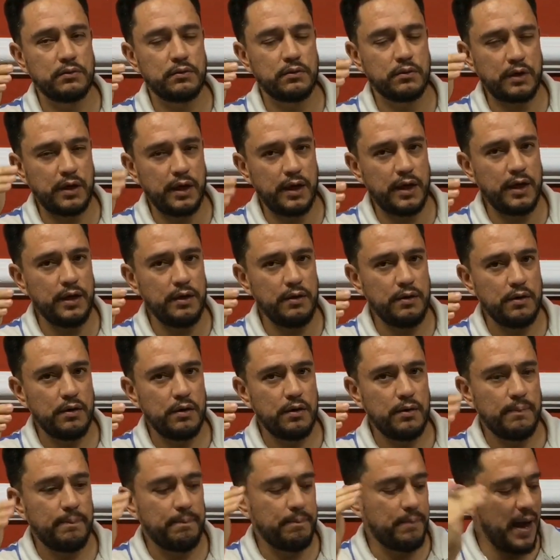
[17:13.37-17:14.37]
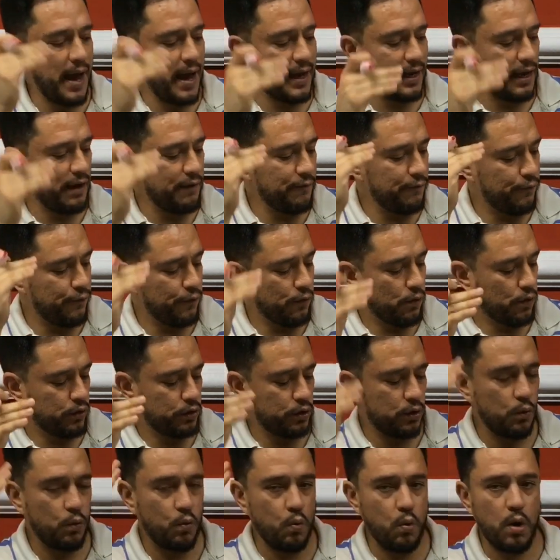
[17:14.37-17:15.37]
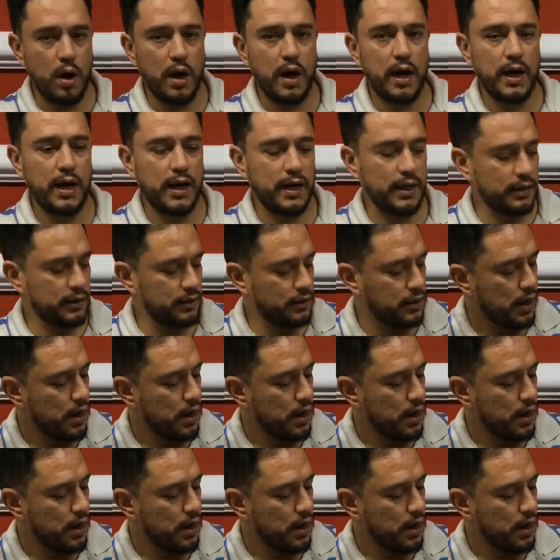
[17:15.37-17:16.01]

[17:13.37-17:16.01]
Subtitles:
Okay, back and forth. What